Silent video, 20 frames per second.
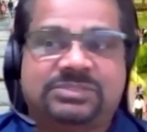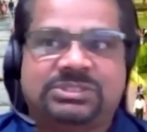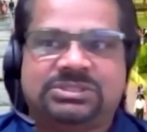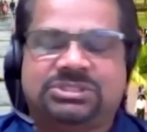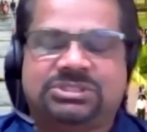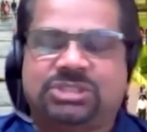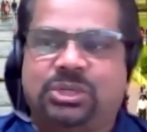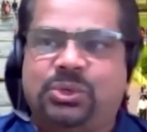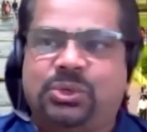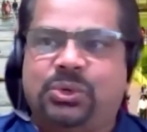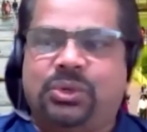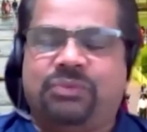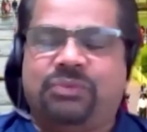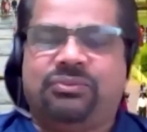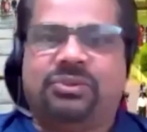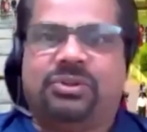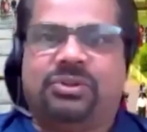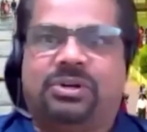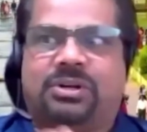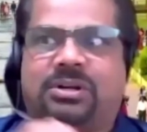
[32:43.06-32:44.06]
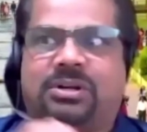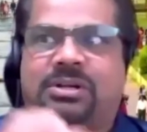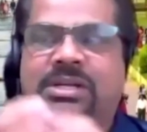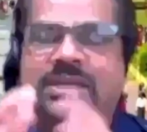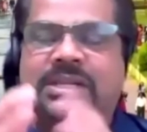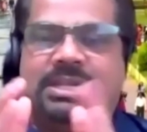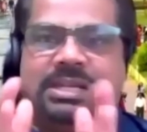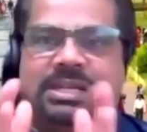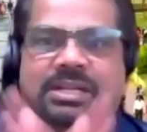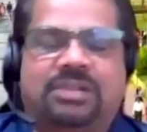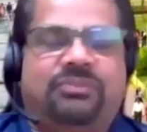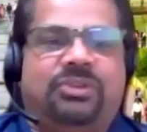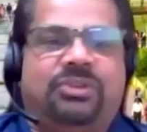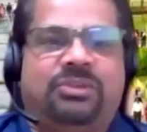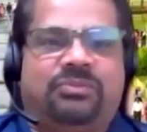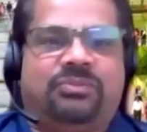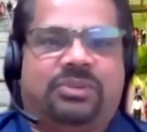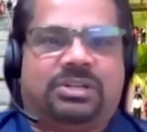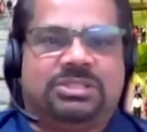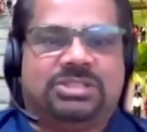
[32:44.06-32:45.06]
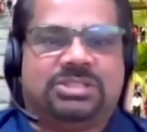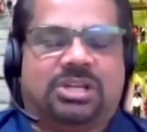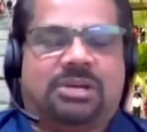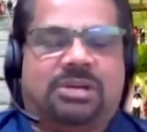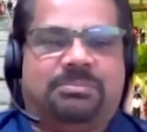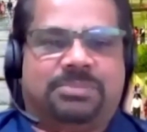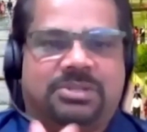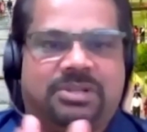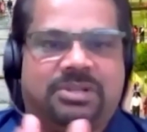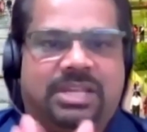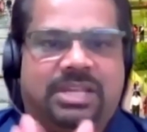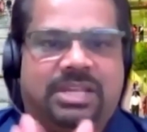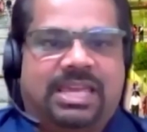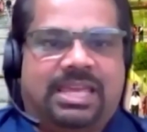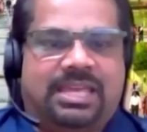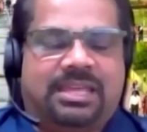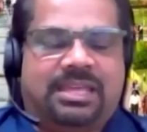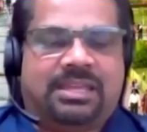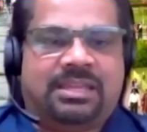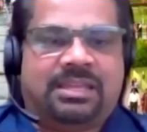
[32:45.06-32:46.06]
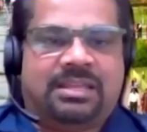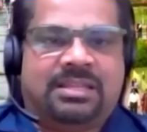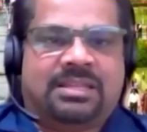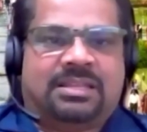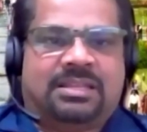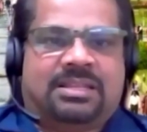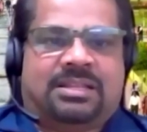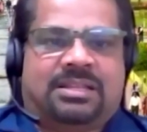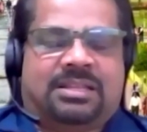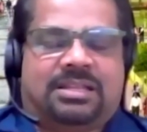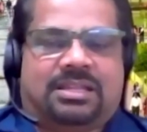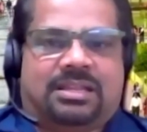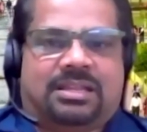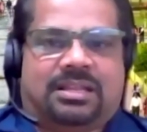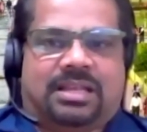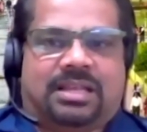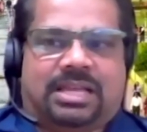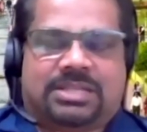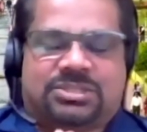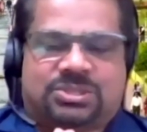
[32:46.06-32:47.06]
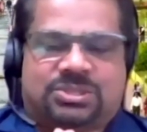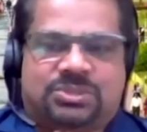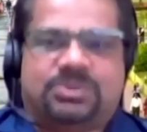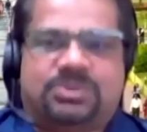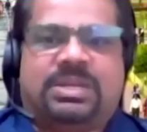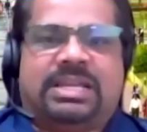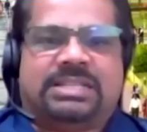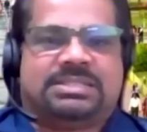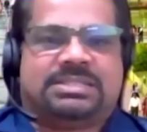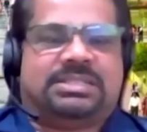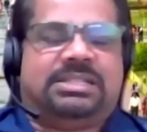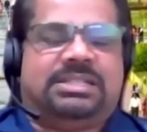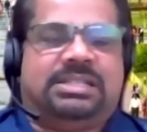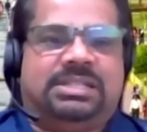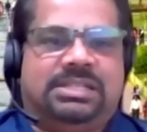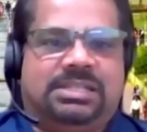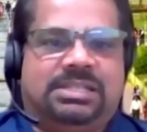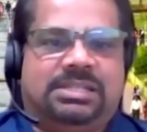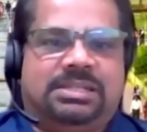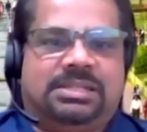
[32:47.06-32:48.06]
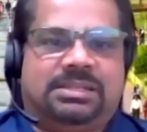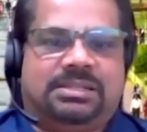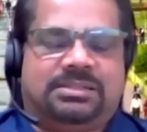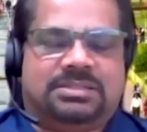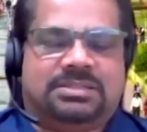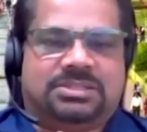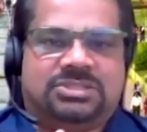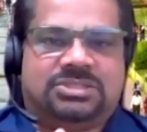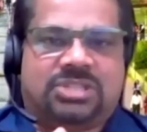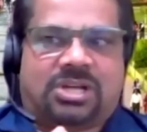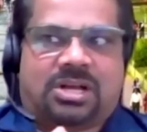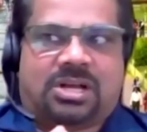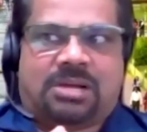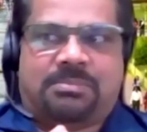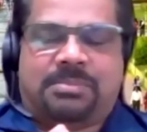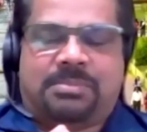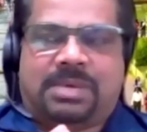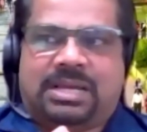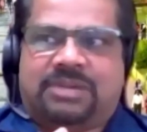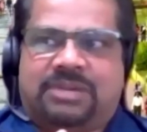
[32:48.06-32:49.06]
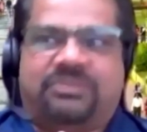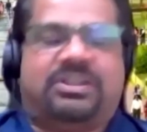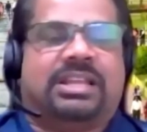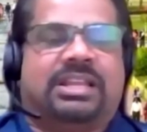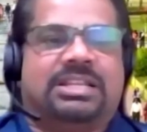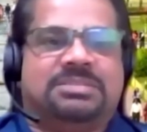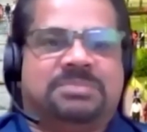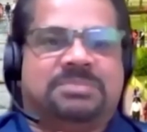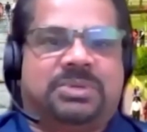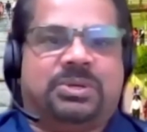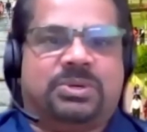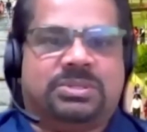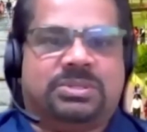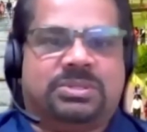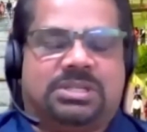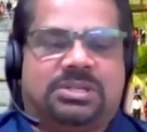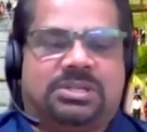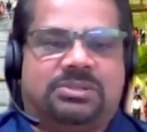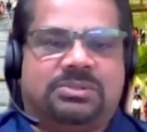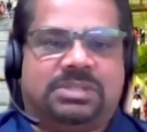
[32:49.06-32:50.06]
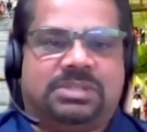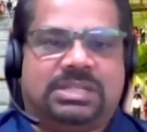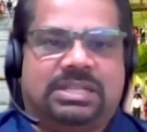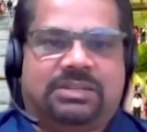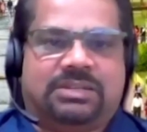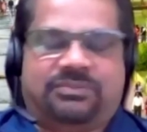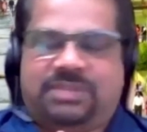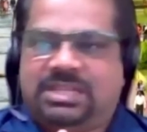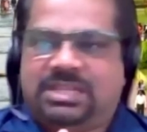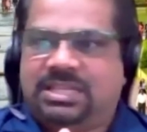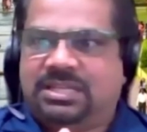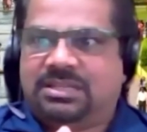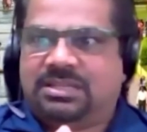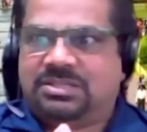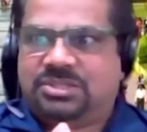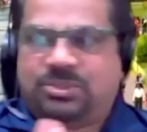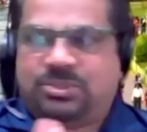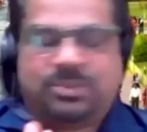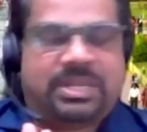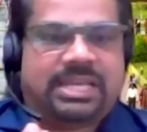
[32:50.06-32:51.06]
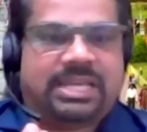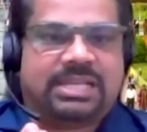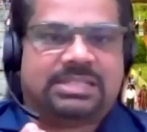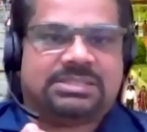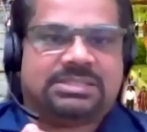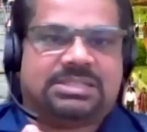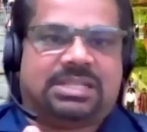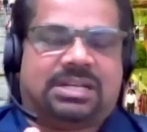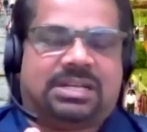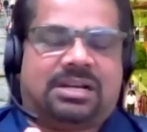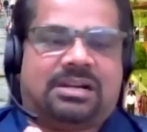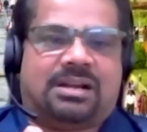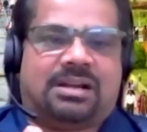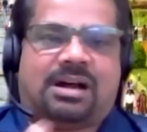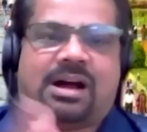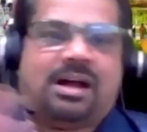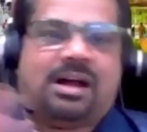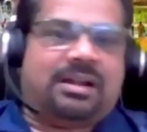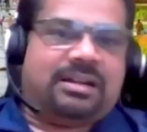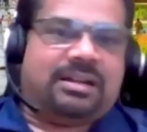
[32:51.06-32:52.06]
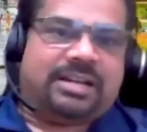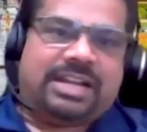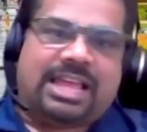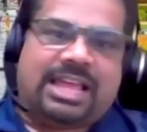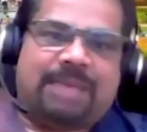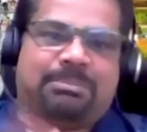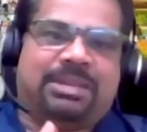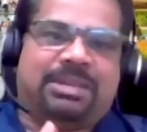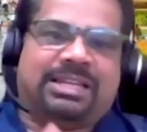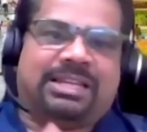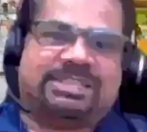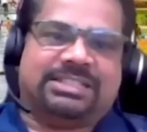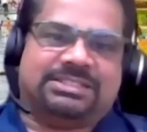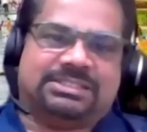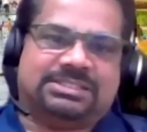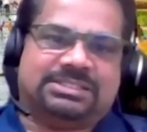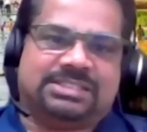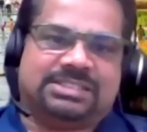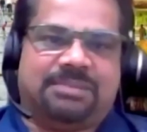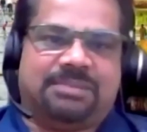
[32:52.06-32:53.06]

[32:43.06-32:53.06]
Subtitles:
So if you are interviewing for a job today, as soon as the job advertisement goes out, within 2 days there are 100 applications coming,